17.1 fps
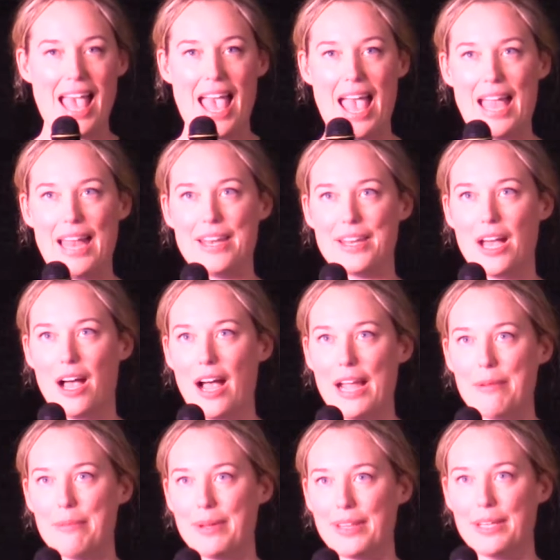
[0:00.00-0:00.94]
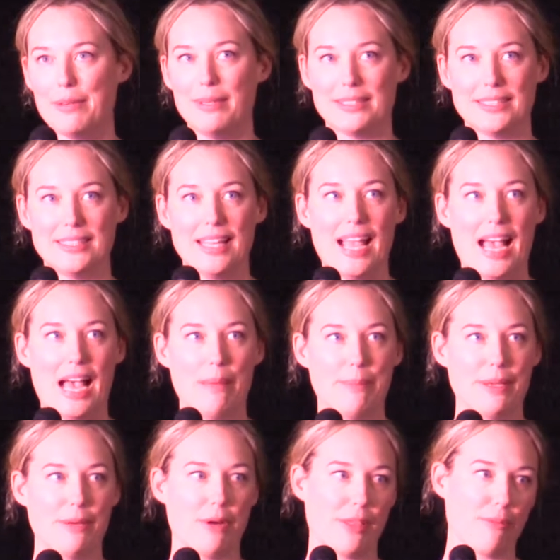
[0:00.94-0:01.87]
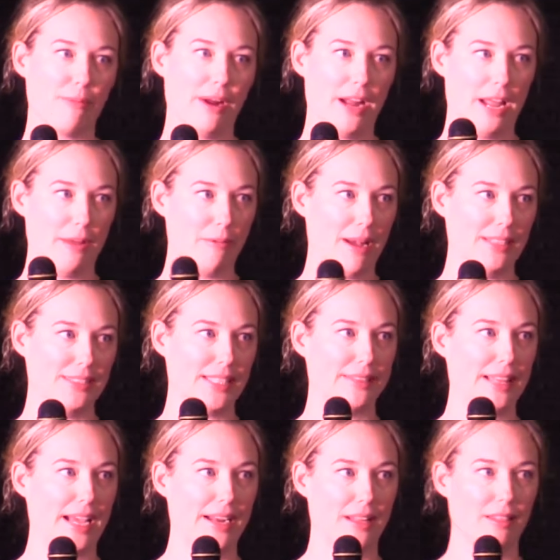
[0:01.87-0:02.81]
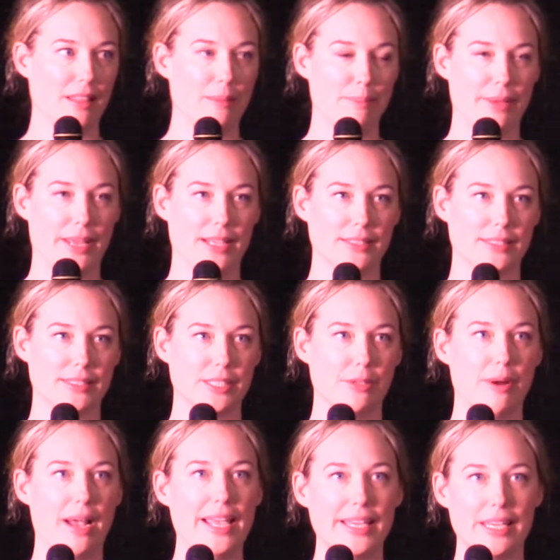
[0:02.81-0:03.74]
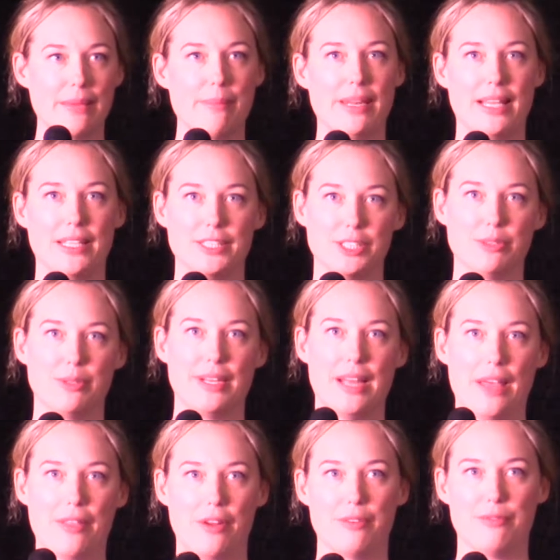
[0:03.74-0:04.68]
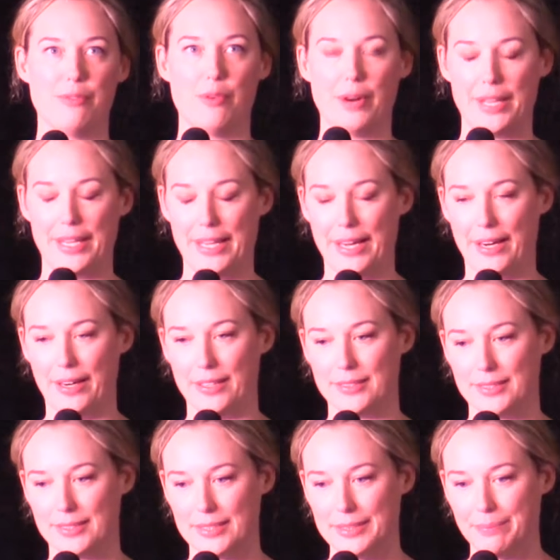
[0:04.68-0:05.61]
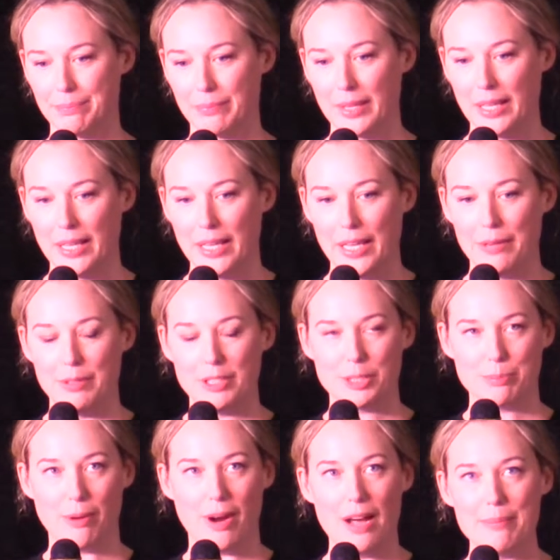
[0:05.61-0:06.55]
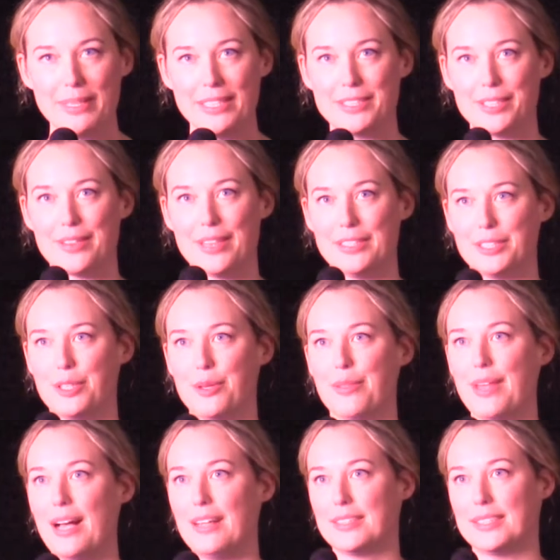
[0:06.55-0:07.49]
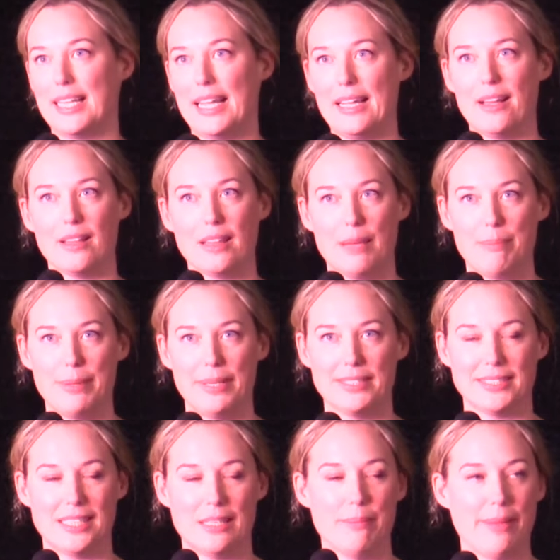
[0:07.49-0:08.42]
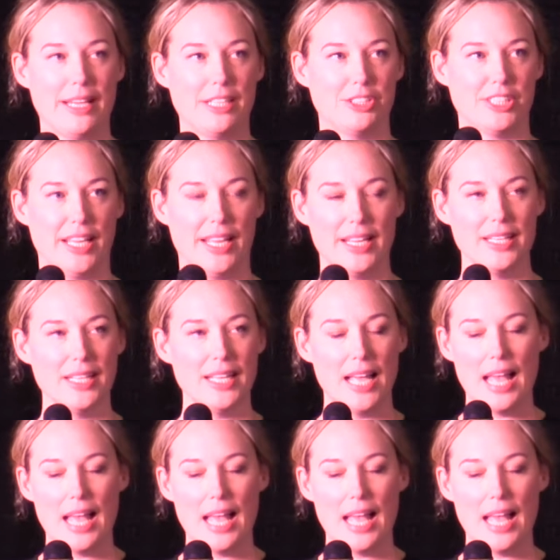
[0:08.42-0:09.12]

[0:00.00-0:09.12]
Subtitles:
And I really wasn't happy with where I was at that Olympics. So I committed to another 4 years, which brought me to the 2008 Olympics in Beijing.